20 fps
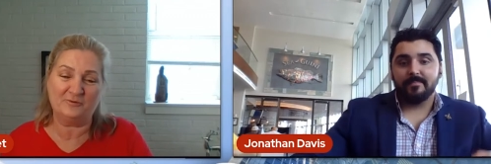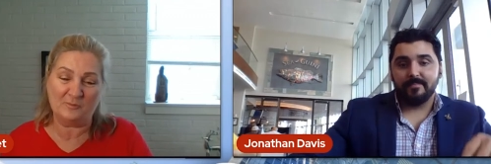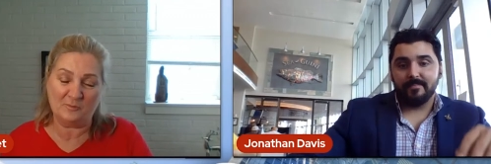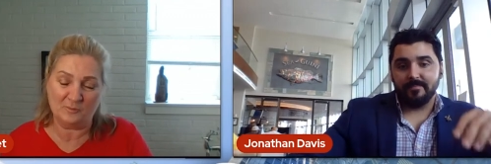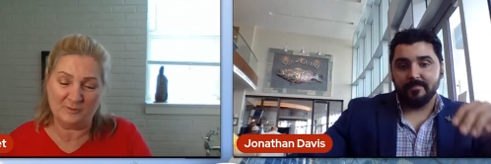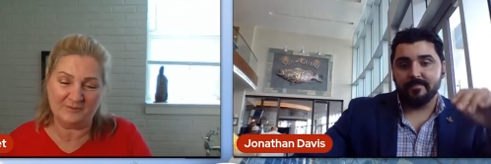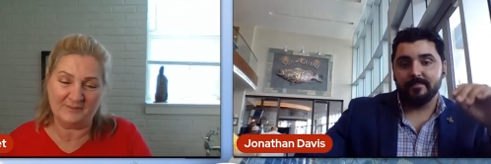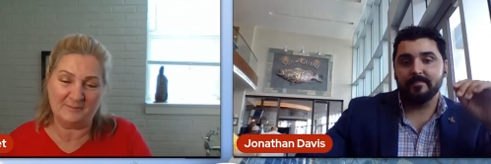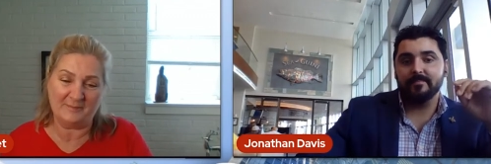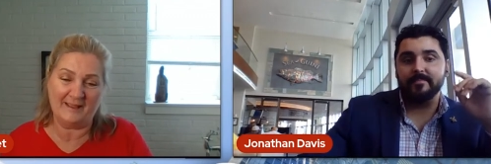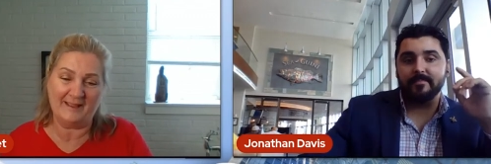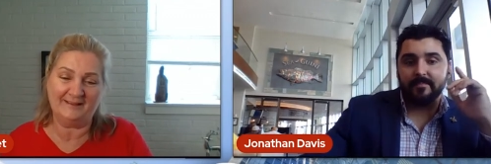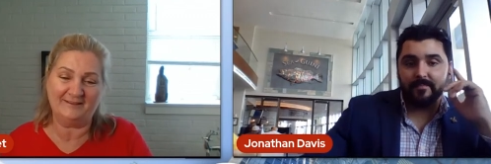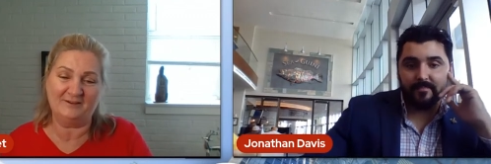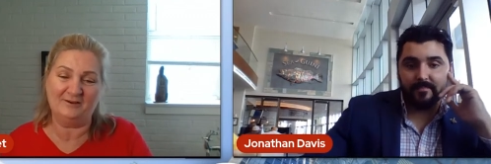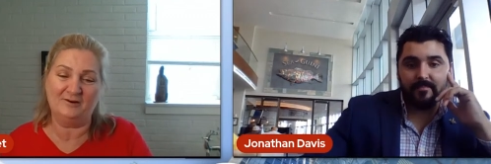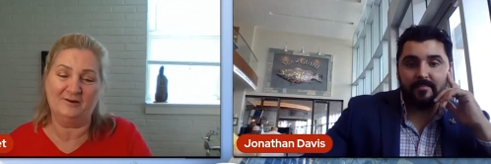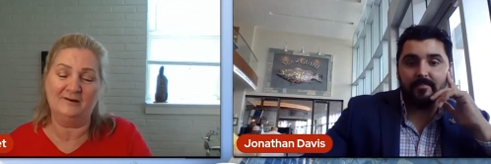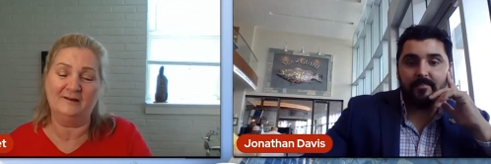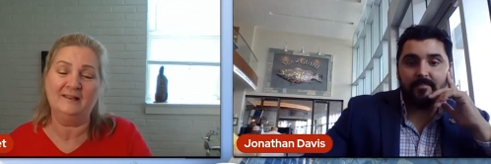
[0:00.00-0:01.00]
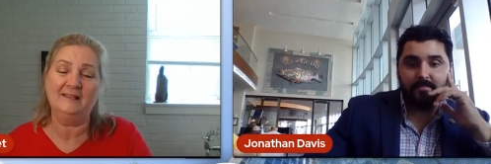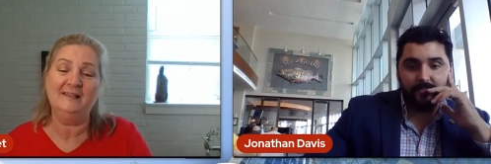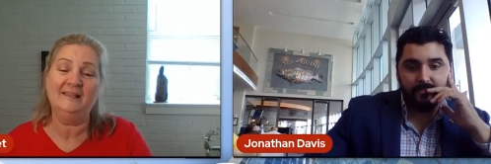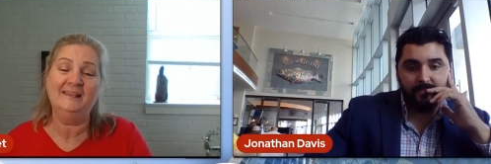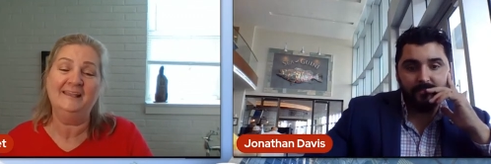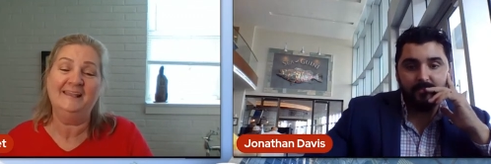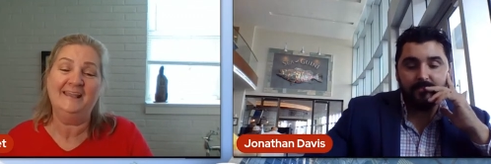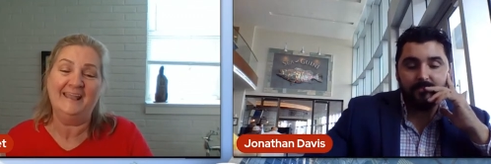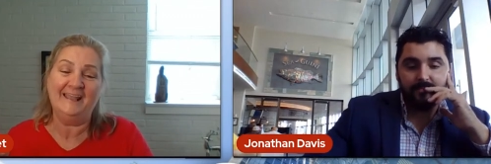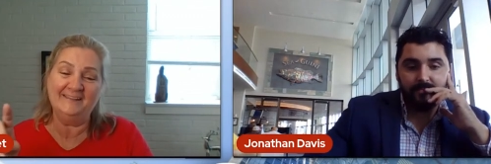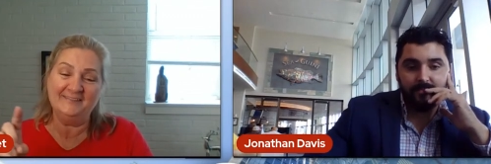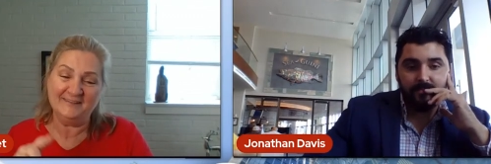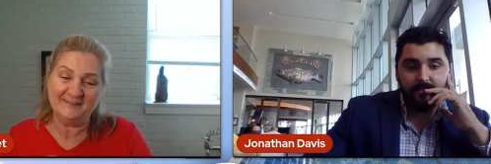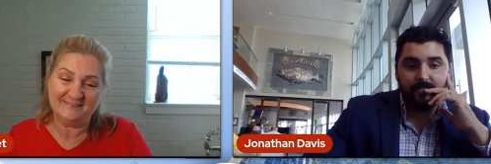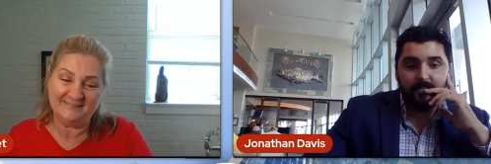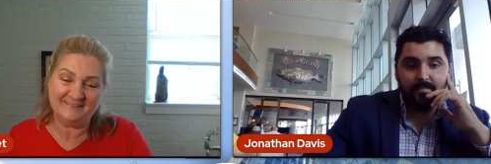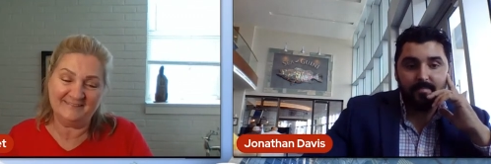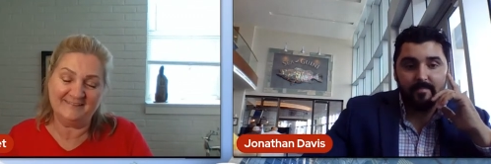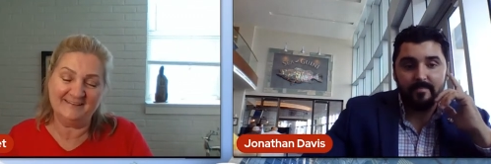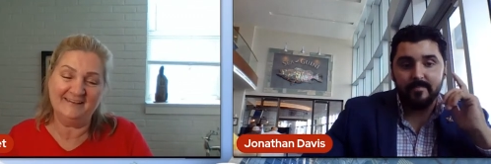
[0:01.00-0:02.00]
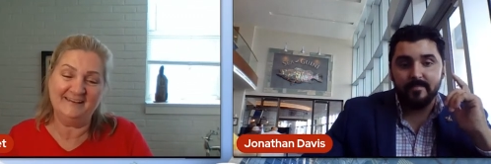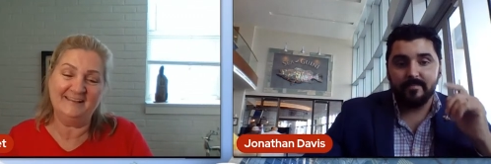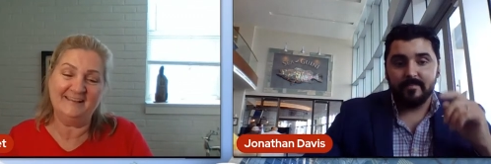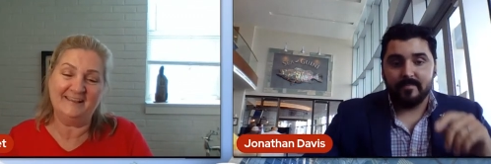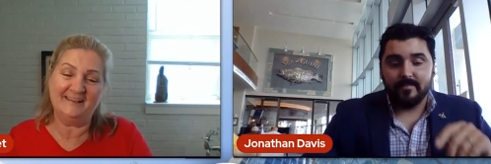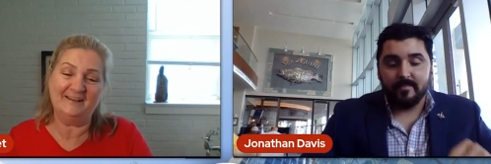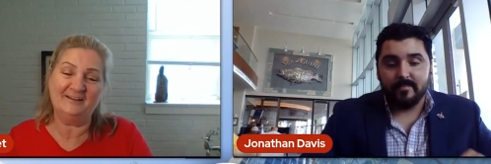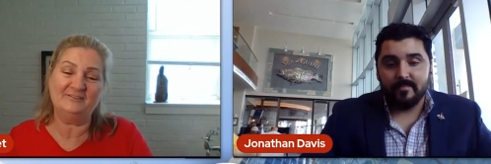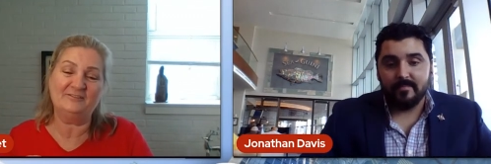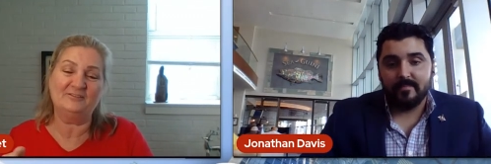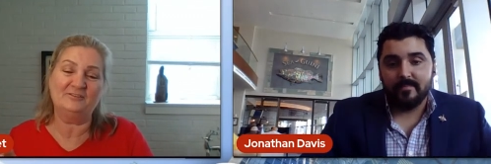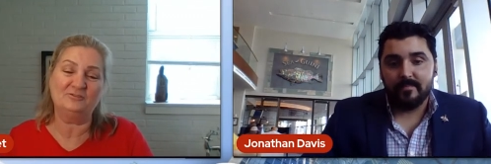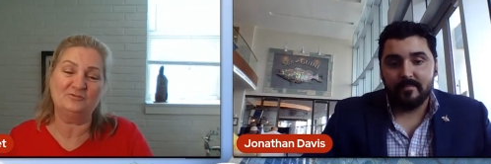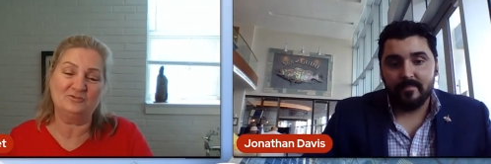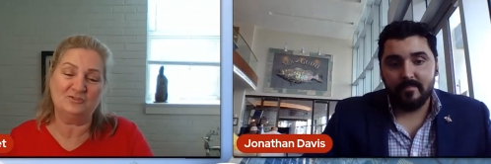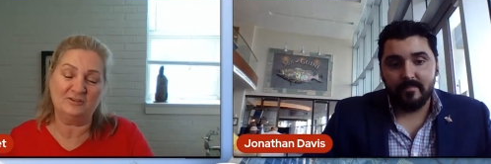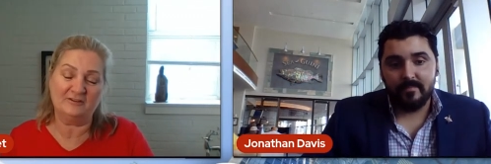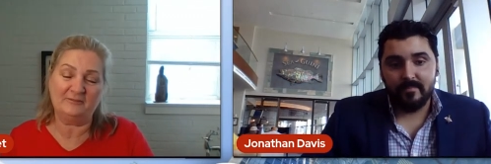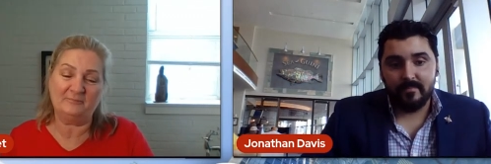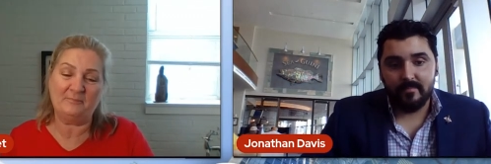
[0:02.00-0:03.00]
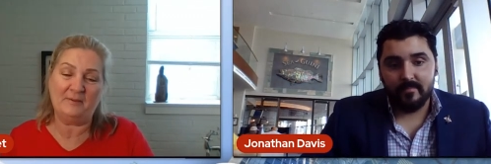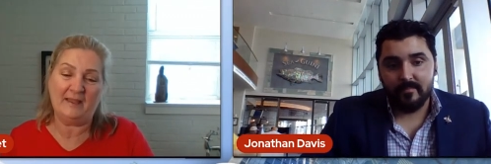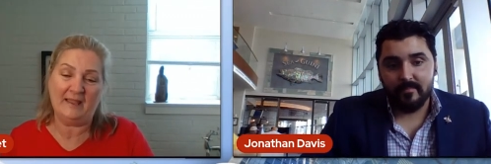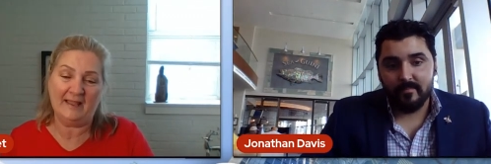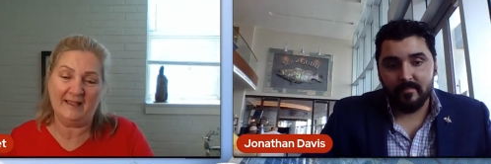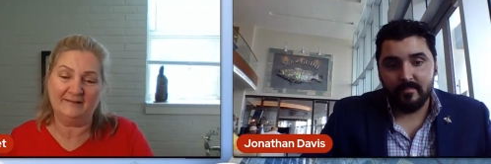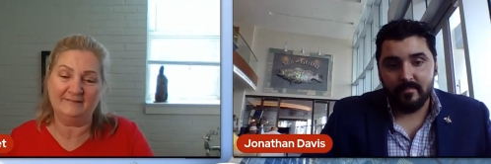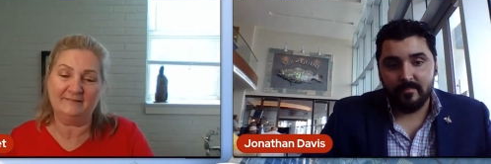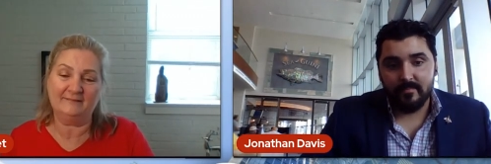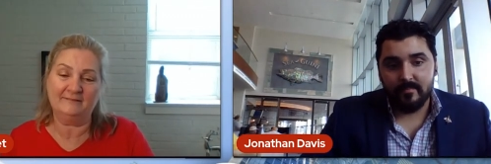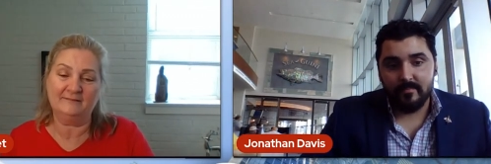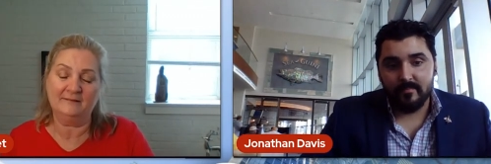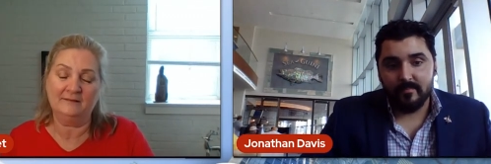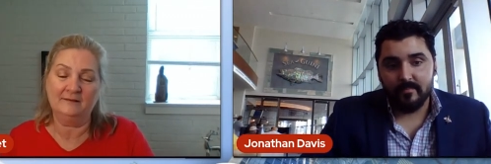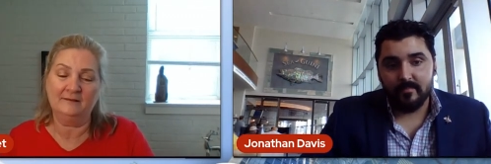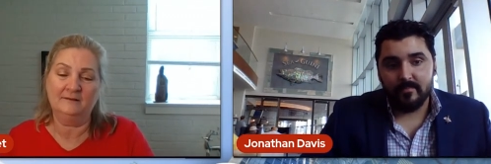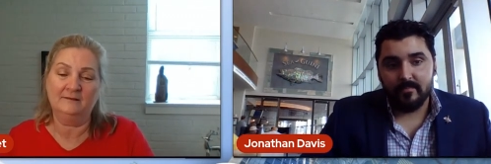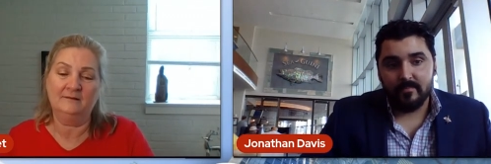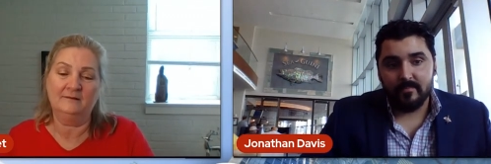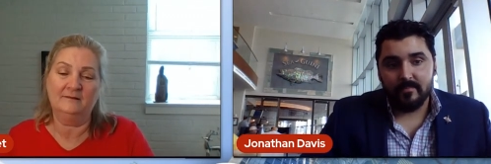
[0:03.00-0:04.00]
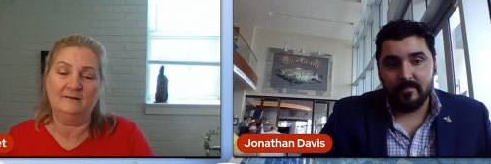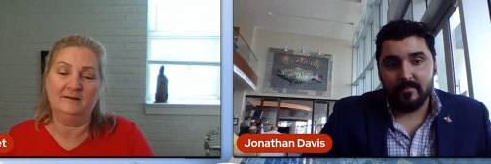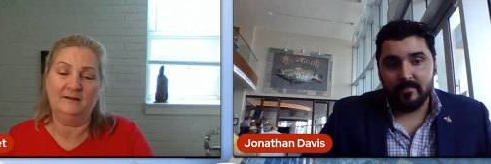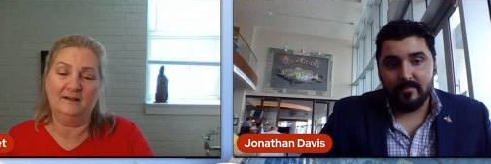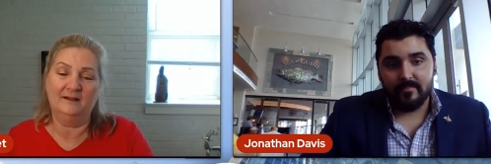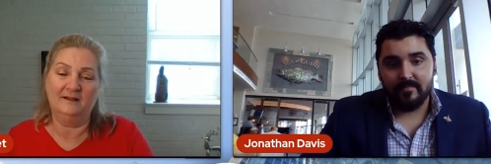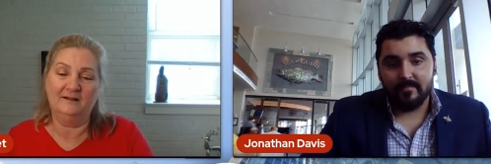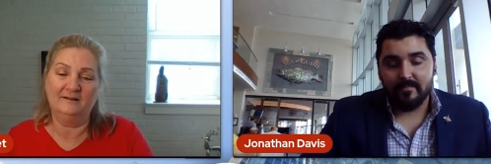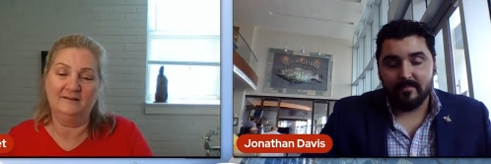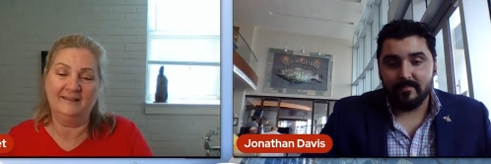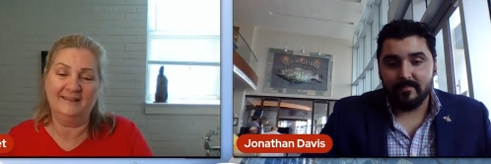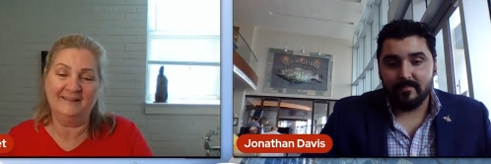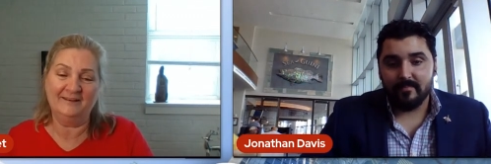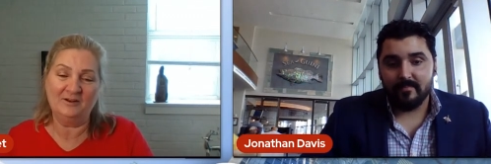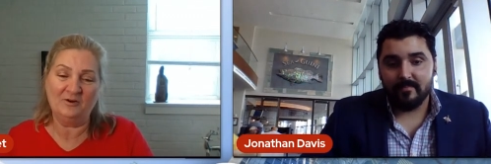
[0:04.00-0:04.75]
Speaker 1: with the backyard. And the city council just passed uh, an